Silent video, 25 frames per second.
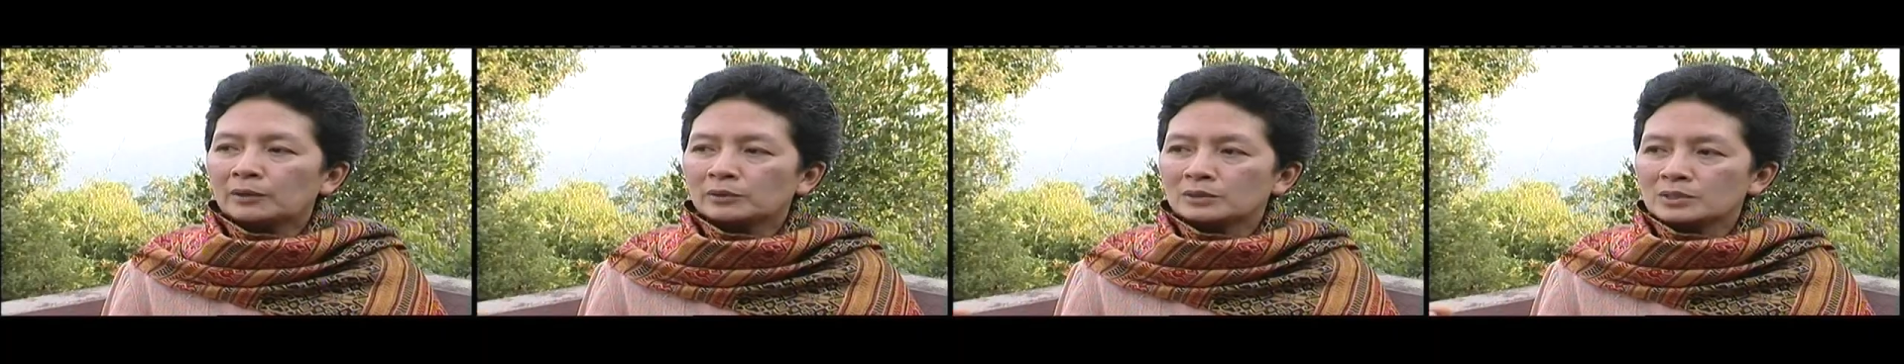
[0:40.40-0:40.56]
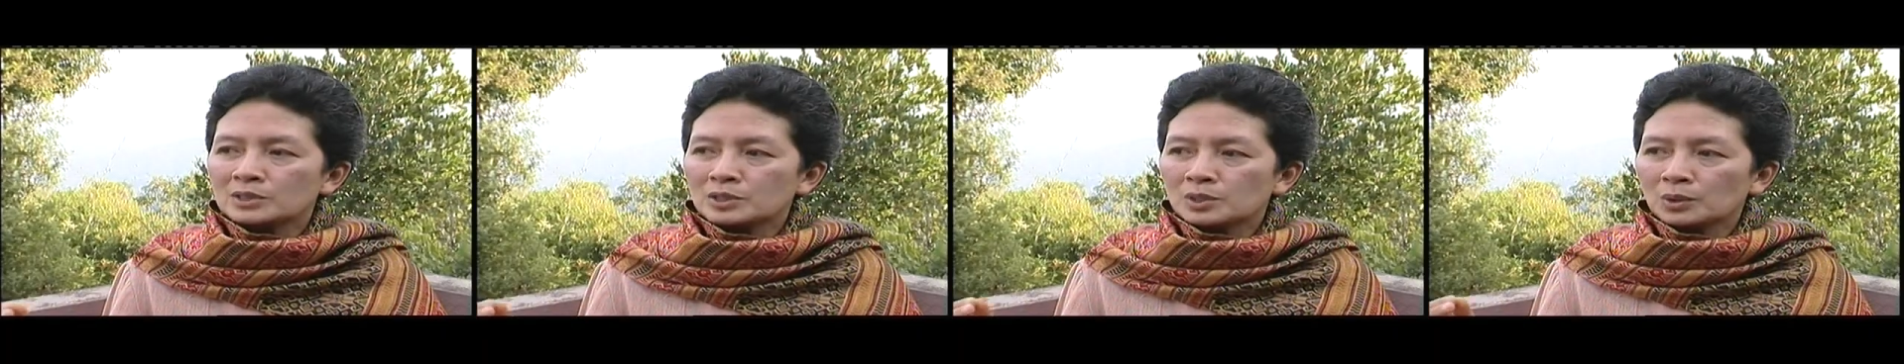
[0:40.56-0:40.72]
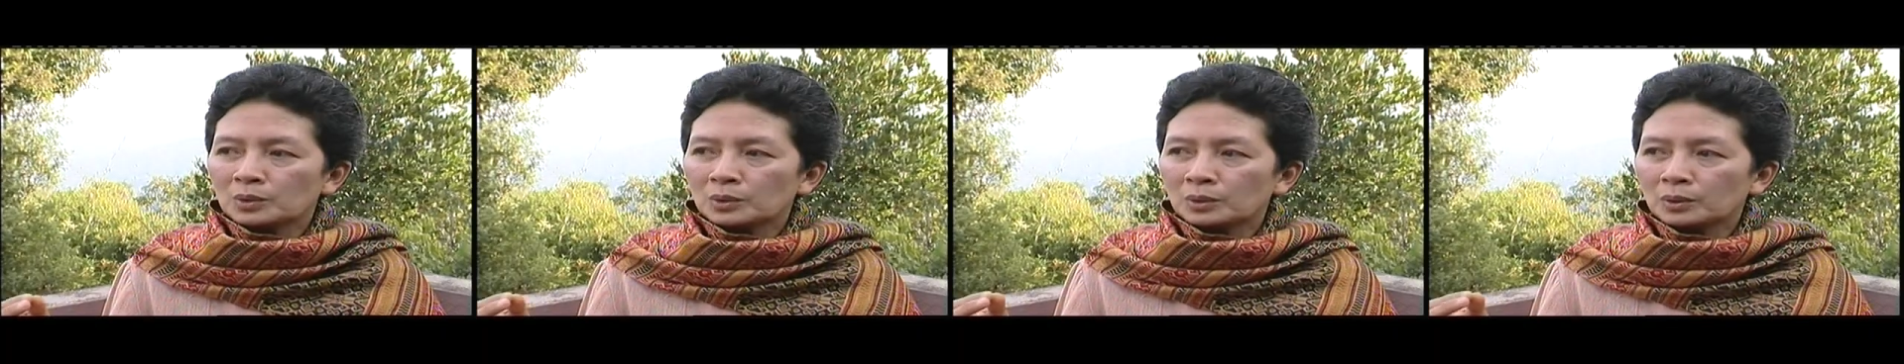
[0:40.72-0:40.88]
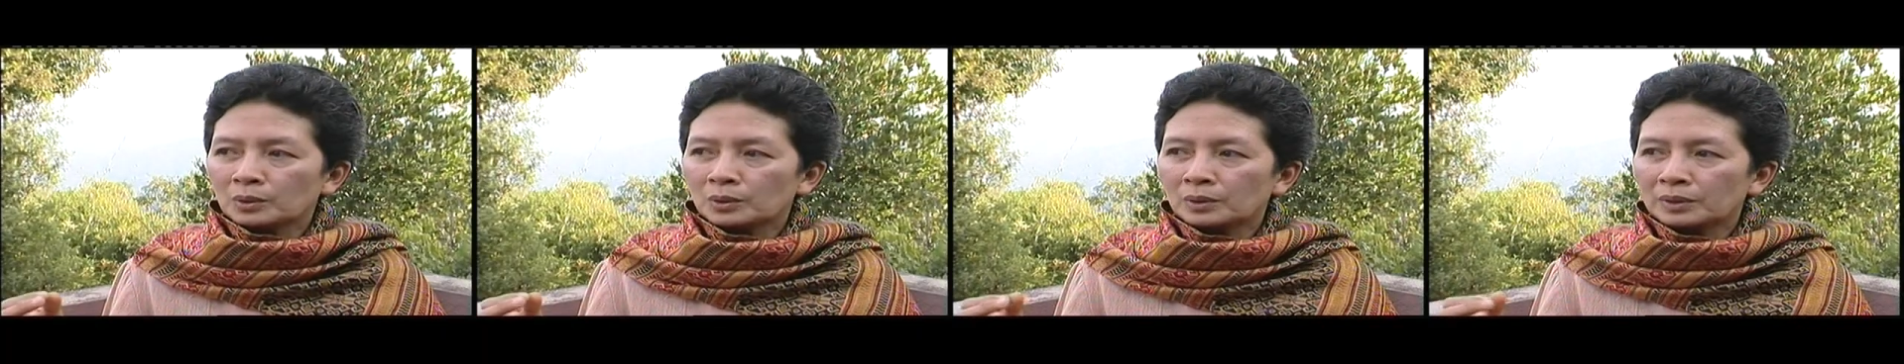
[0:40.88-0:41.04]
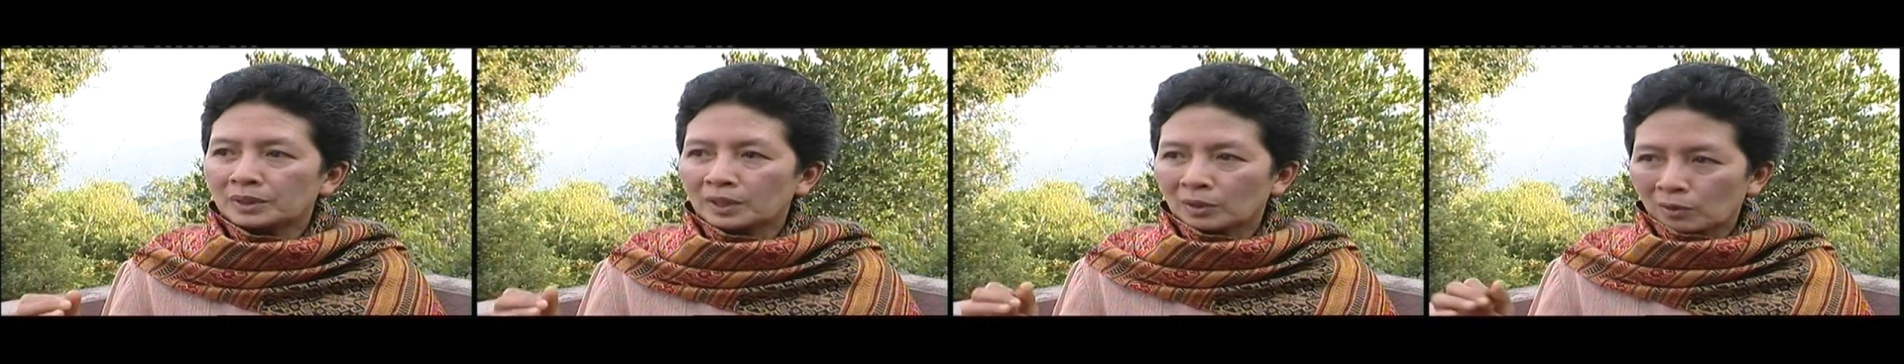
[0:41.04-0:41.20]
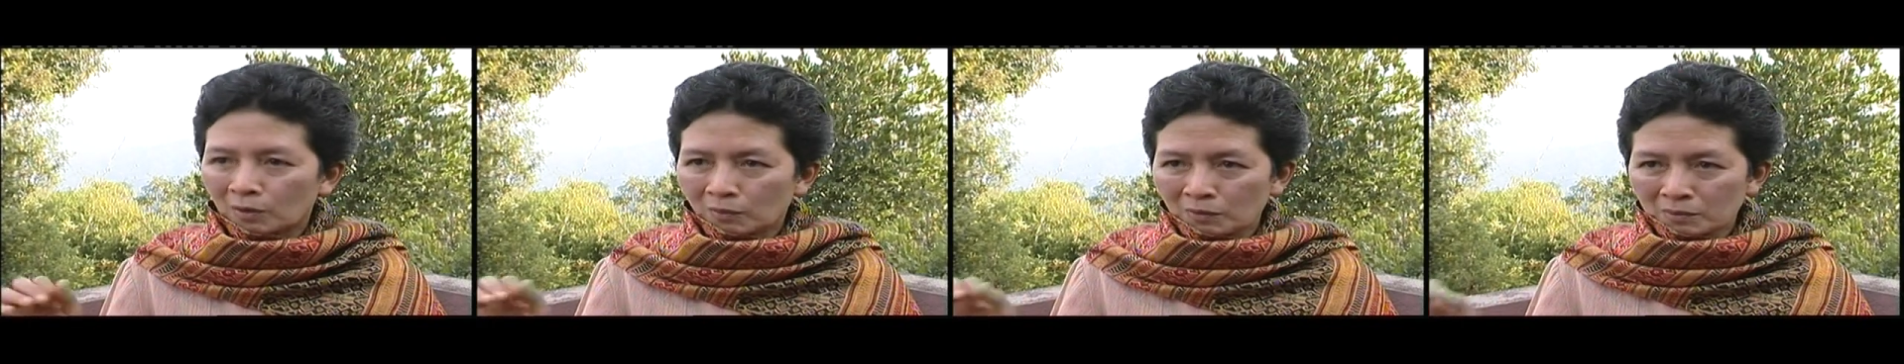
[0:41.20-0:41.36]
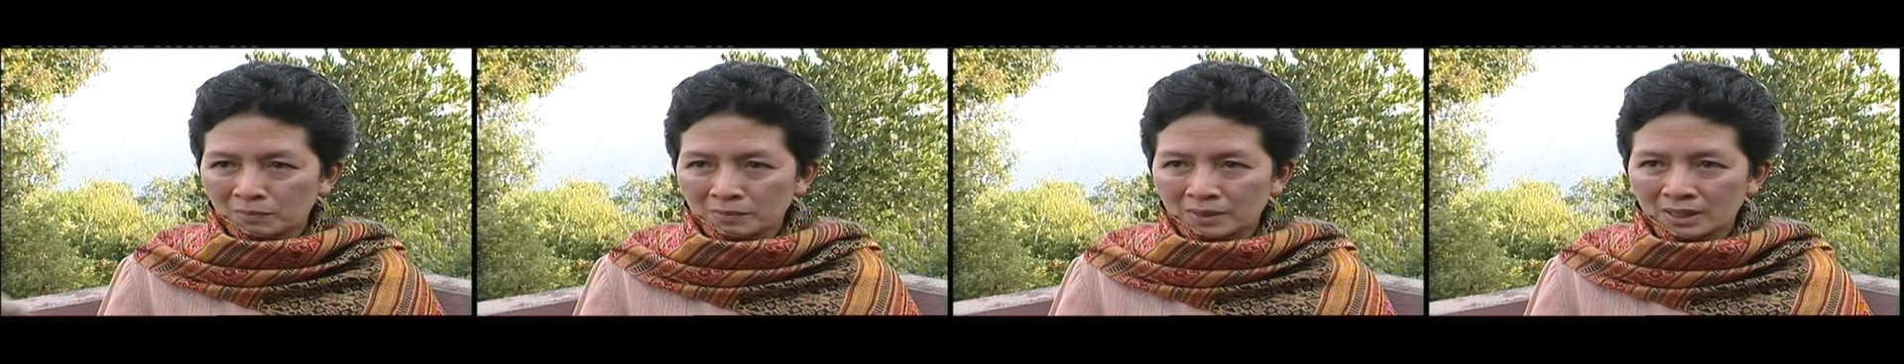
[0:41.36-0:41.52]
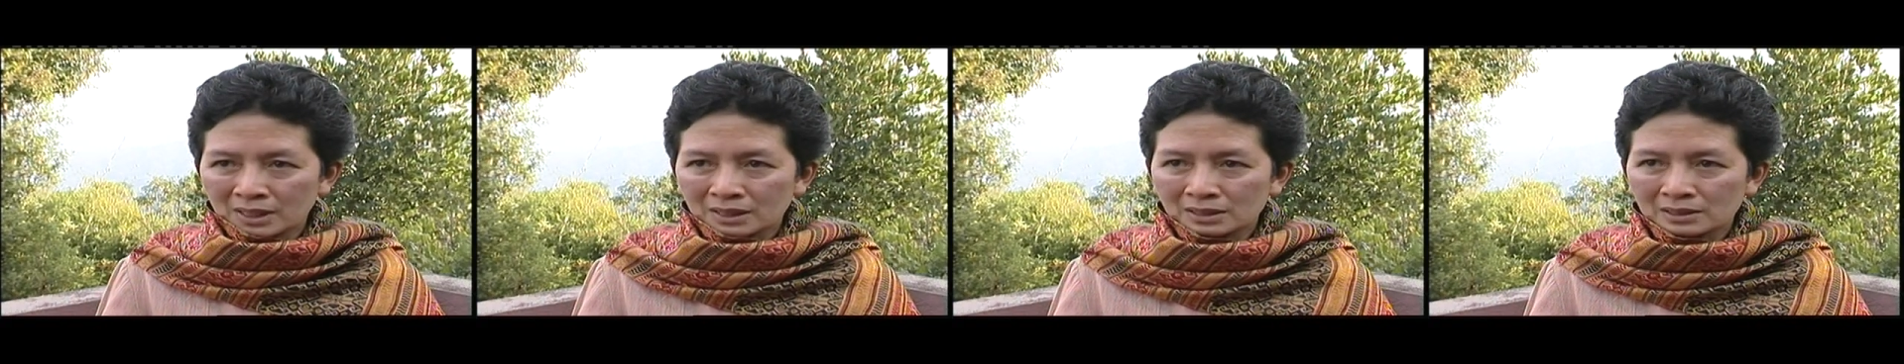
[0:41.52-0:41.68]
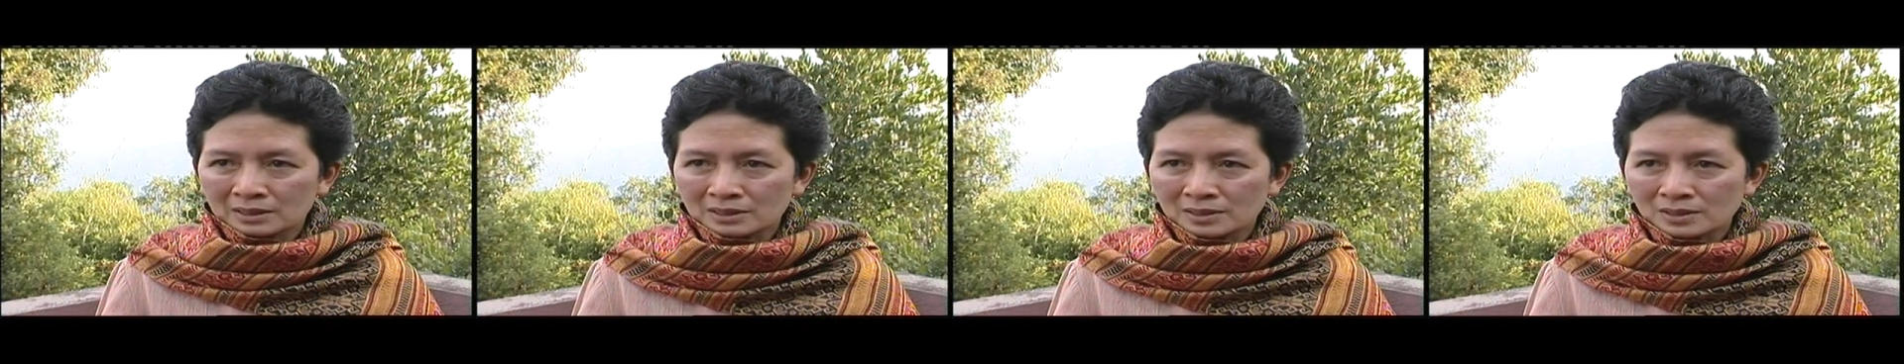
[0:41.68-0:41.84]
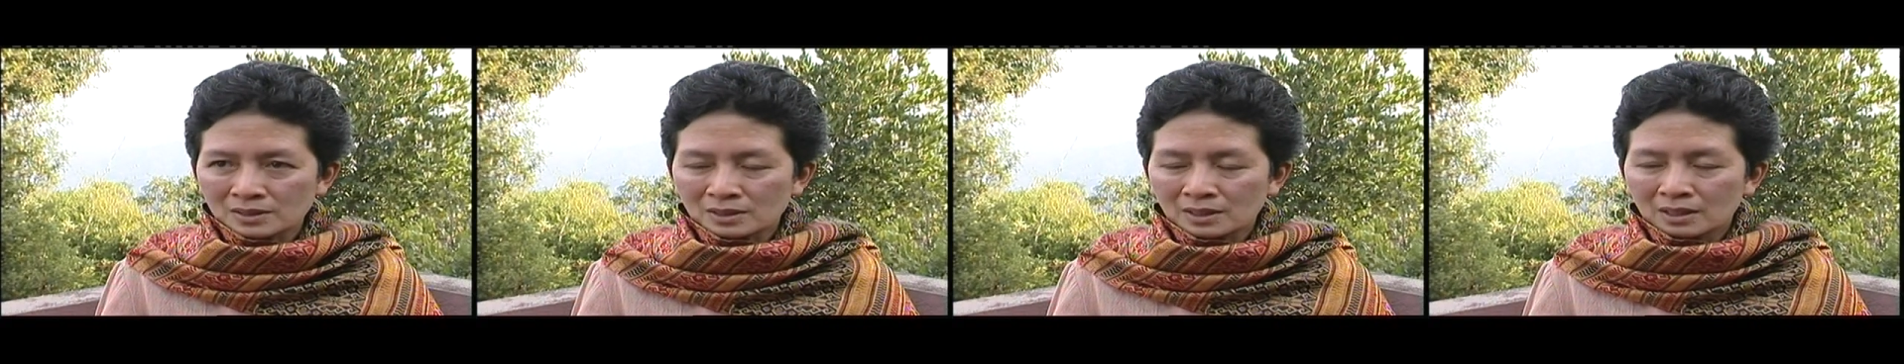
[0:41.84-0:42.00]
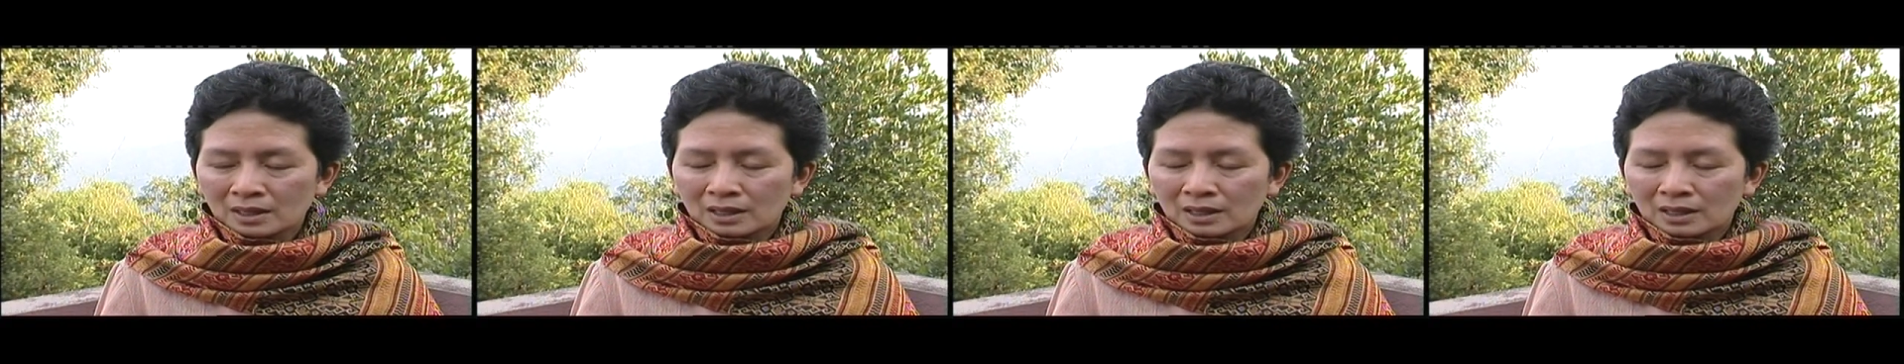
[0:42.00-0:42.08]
also the government